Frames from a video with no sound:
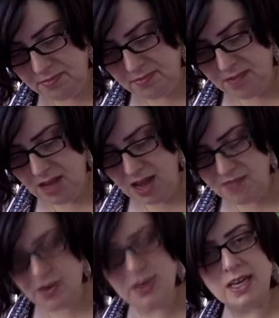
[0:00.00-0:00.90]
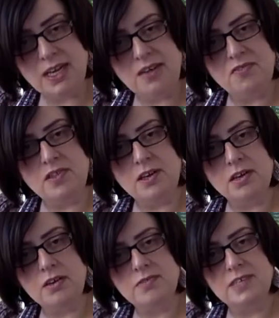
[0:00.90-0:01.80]
You have a lot of gifts, a
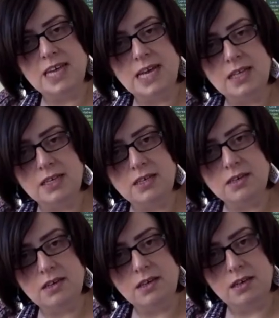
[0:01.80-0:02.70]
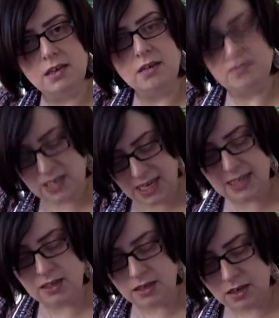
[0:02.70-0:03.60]
lot of talent,
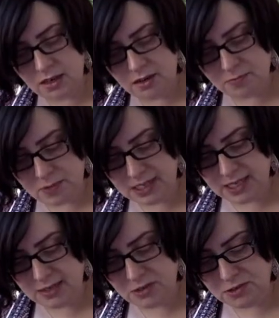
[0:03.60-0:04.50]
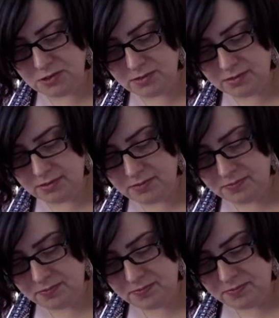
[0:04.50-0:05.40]
a lot of potential.
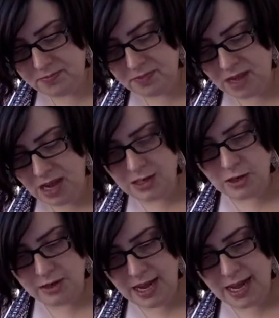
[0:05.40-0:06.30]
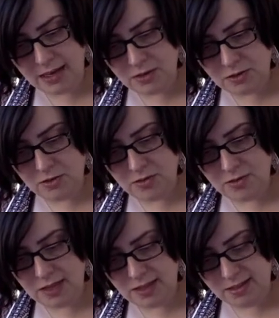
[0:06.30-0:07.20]
And you can do
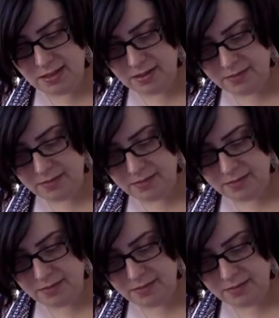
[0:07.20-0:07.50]
this.